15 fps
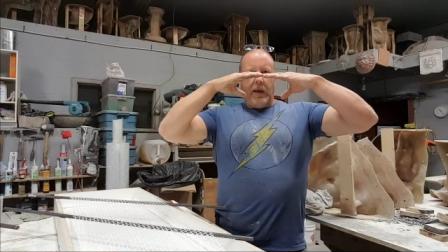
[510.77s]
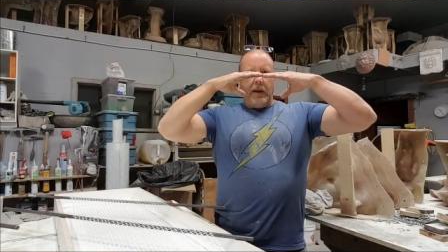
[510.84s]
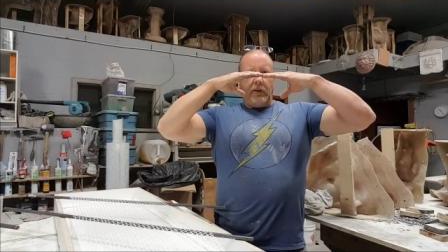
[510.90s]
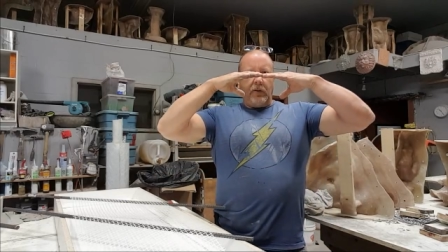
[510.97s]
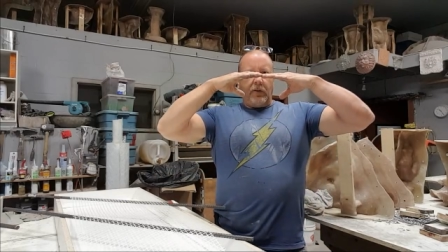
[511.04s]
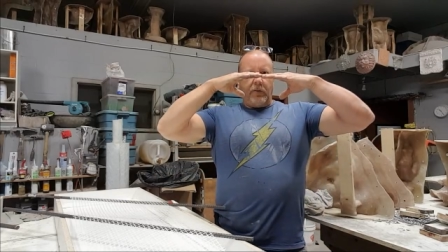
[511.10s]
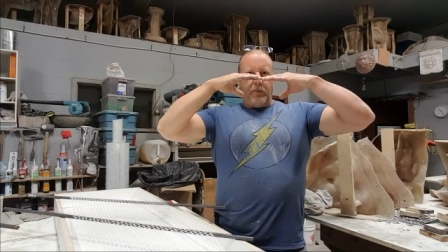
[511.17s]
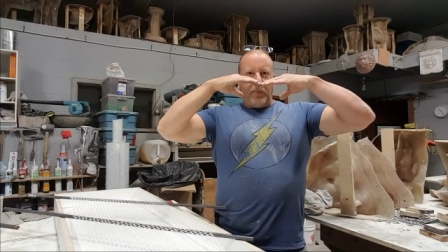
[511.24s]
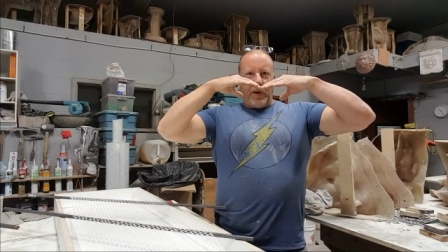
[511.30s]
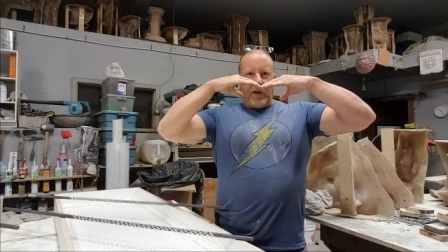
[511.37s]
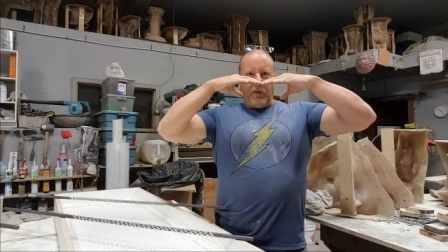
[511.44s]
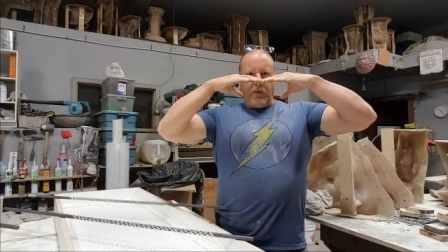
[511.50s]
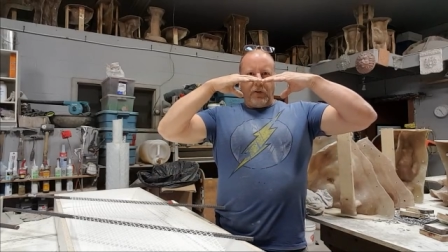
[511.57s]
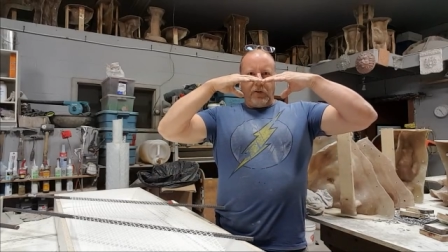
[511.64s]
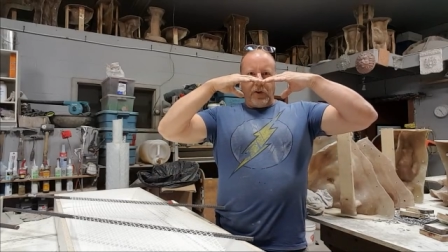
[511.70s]
It's
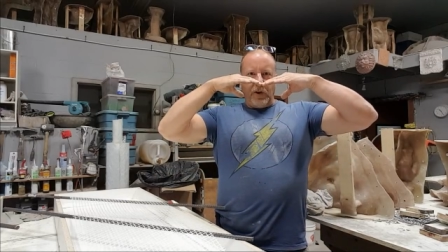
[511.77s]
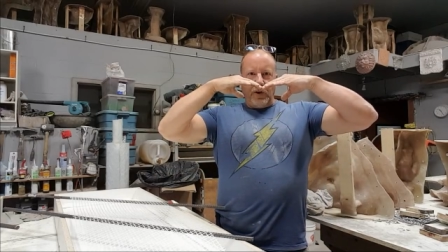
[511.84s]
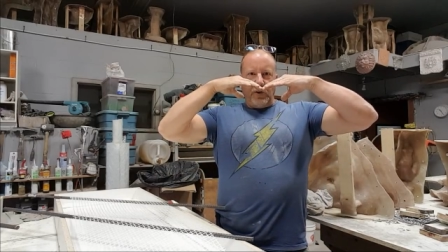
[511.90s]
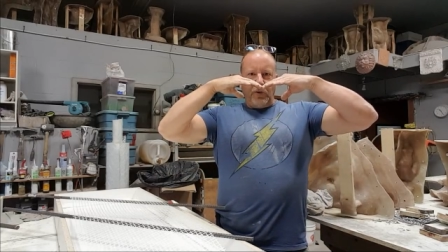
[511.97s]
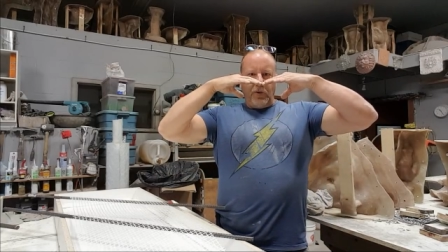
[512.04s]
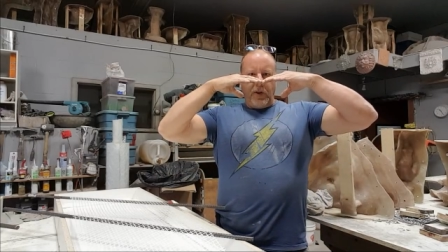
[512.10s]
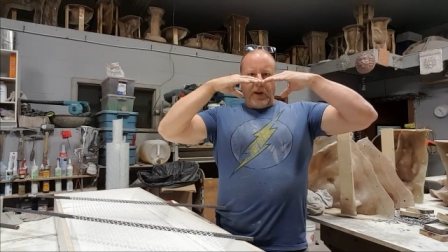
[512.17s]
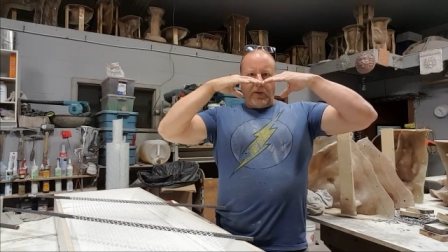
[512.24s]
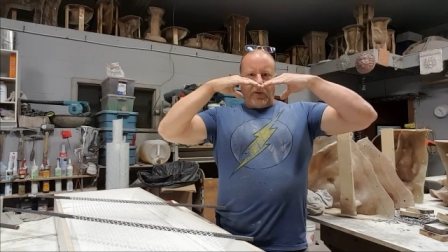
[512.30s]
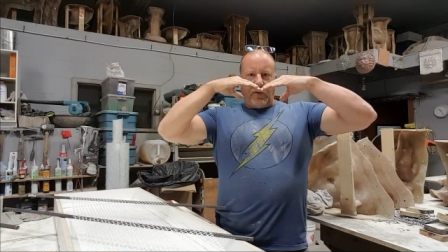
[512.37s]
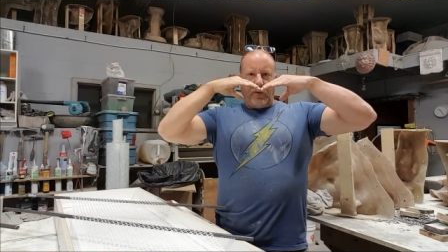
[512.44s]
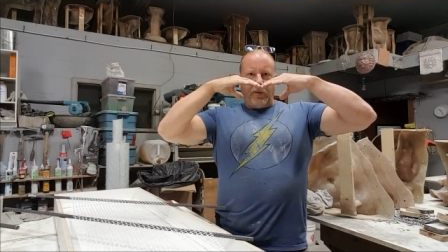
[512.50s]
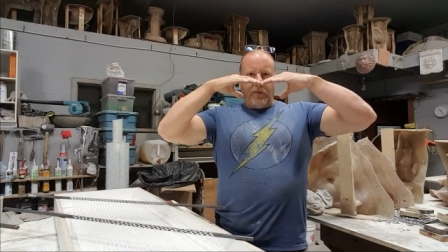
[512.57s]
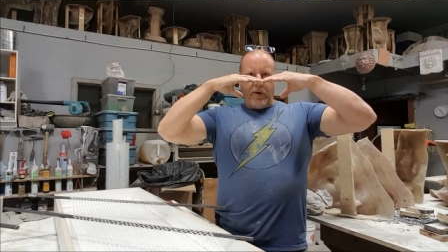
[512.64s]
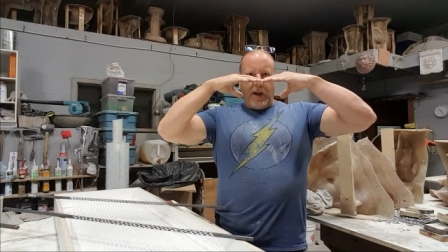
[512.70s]
because it's gonna do
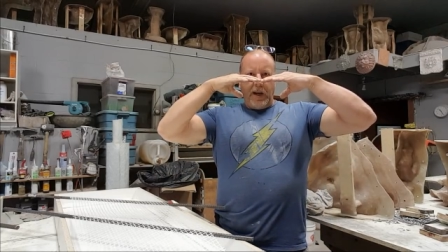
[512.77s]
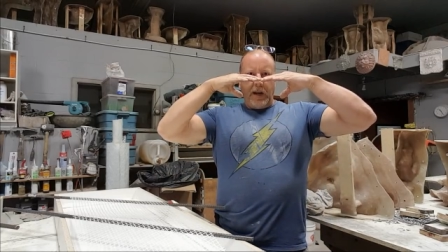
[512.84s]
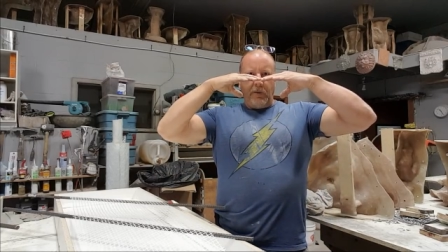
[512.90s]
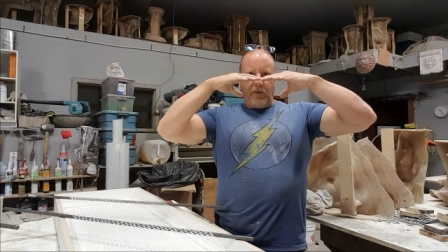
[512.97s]
this, right?